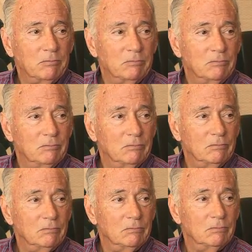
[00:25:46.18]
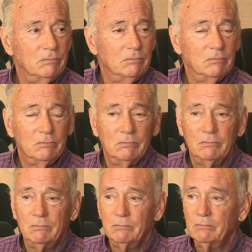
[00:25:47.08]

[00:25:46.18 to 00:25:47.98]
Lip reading: (silence)